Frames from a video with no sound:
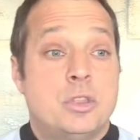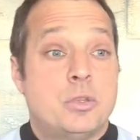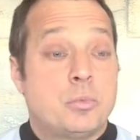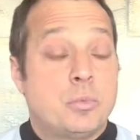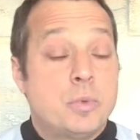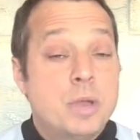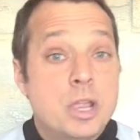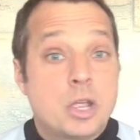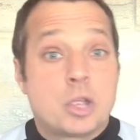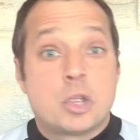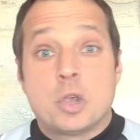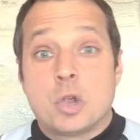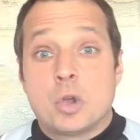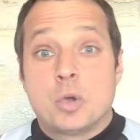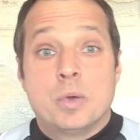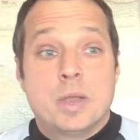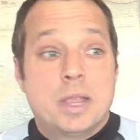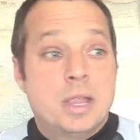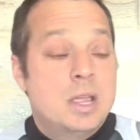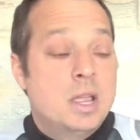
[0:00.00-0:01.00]
the
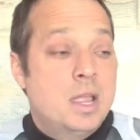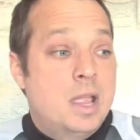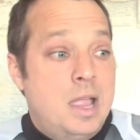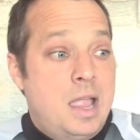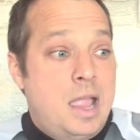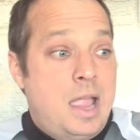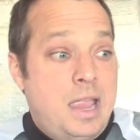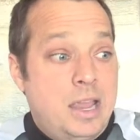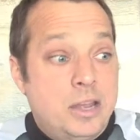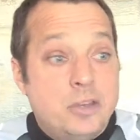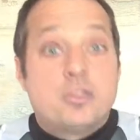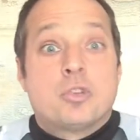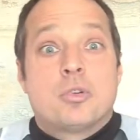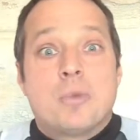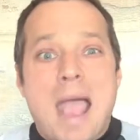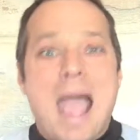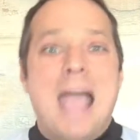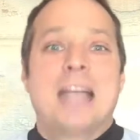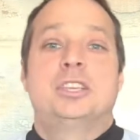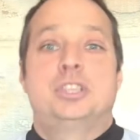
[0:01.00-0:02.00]
reoccurring
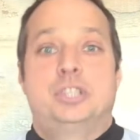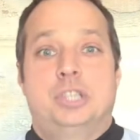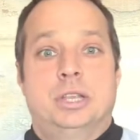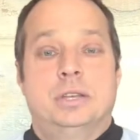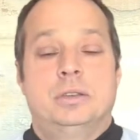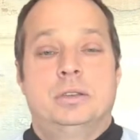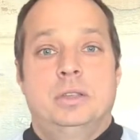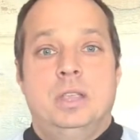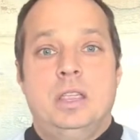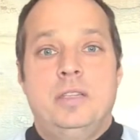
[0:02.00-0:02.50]
interaction,